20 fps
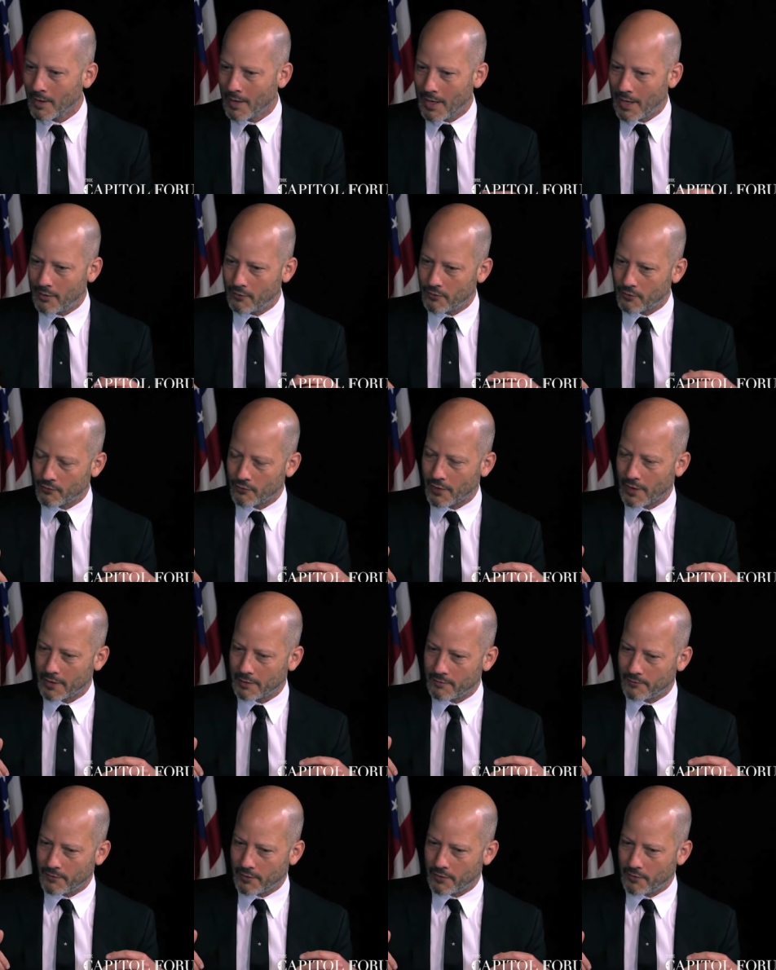and you're trying
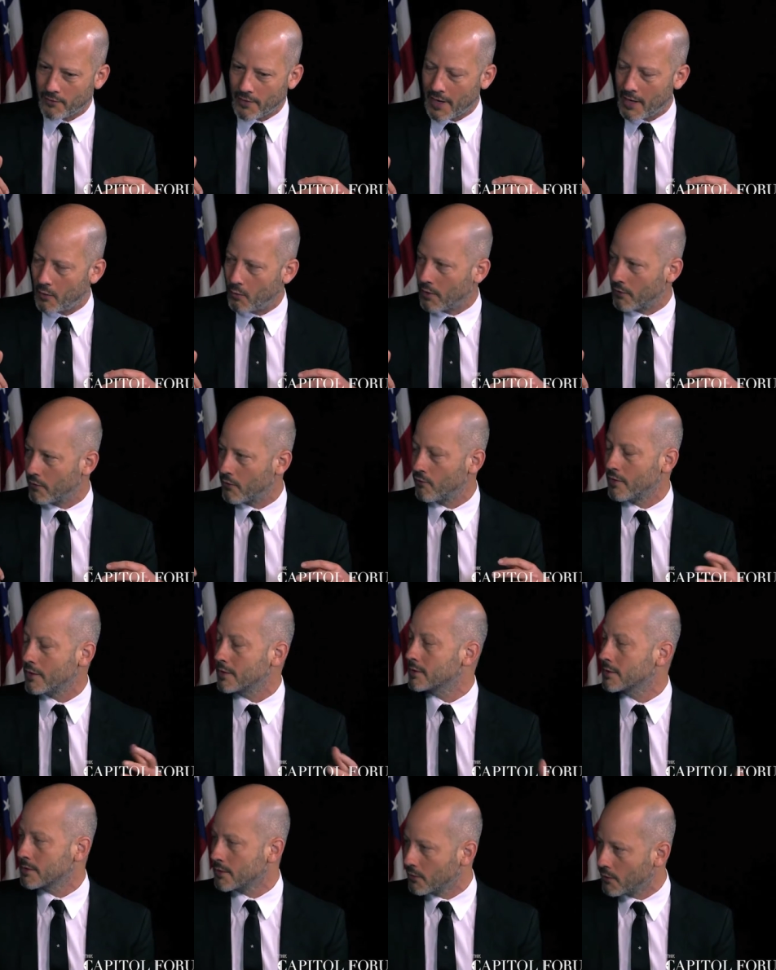to figure out what the
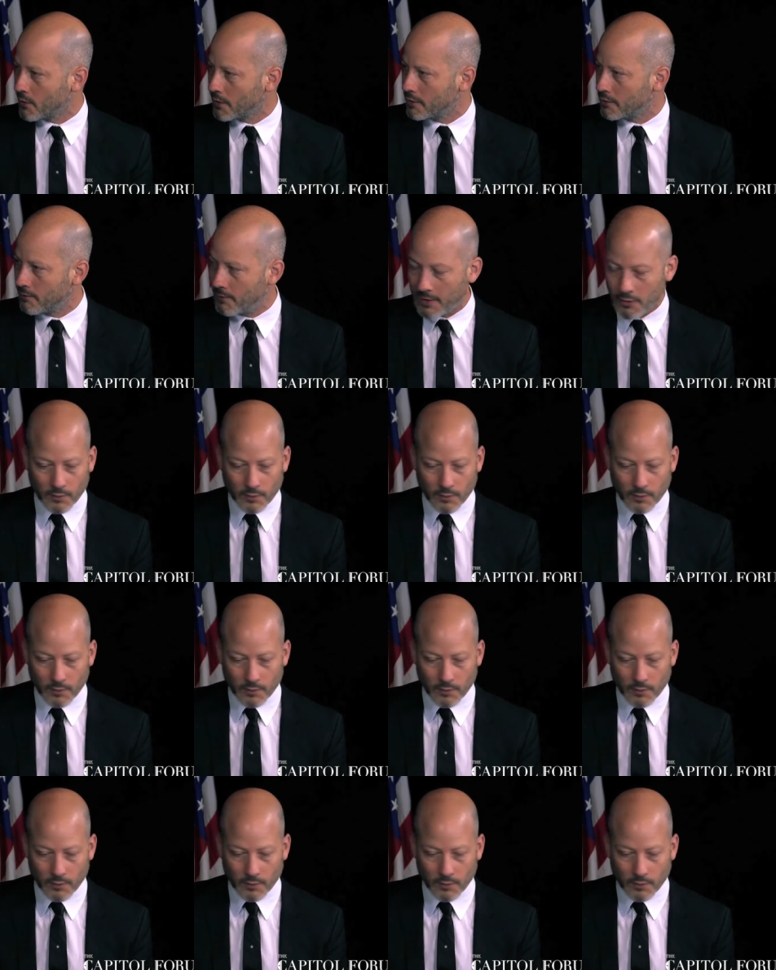risks are going to be,